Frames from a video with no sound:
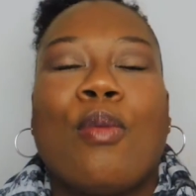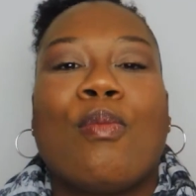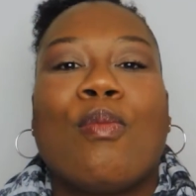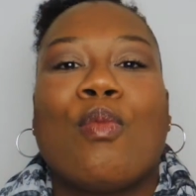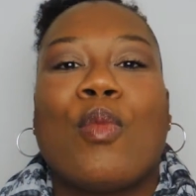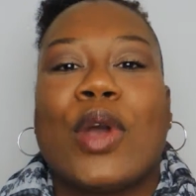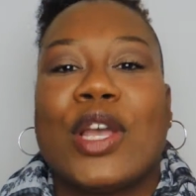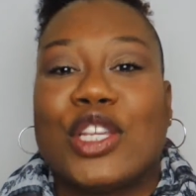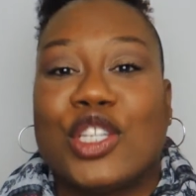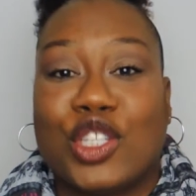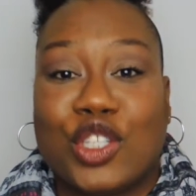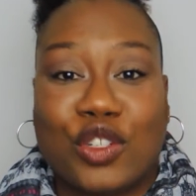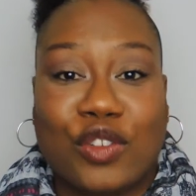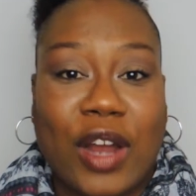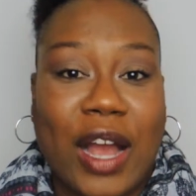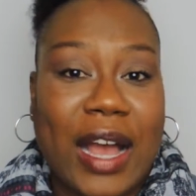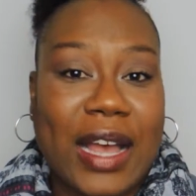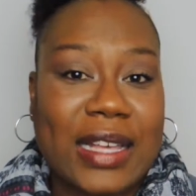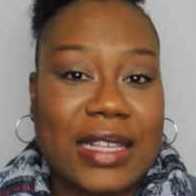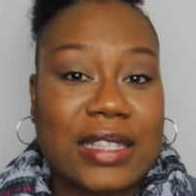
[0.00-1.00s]

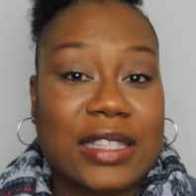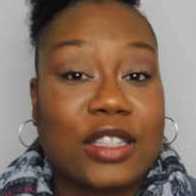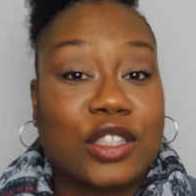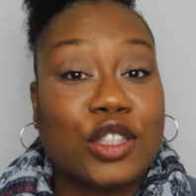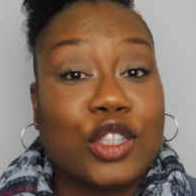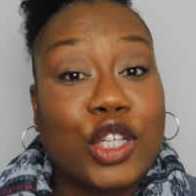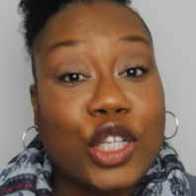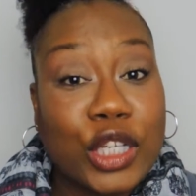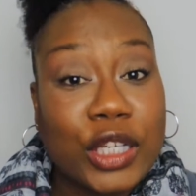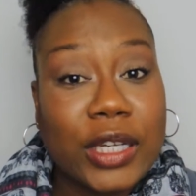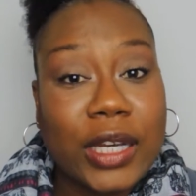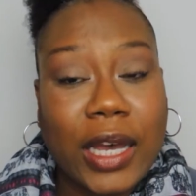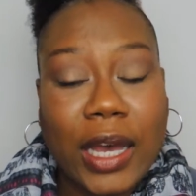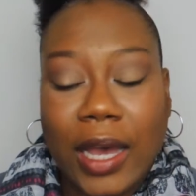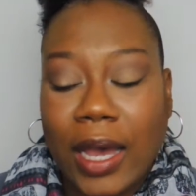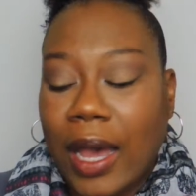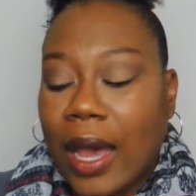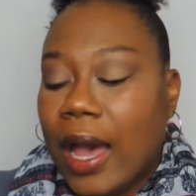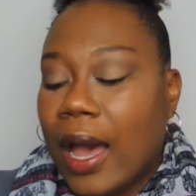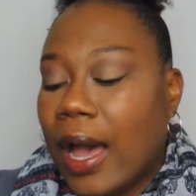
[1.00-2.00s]
moisturized
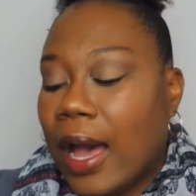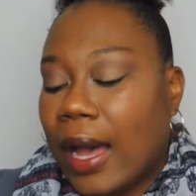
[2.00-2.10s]
look.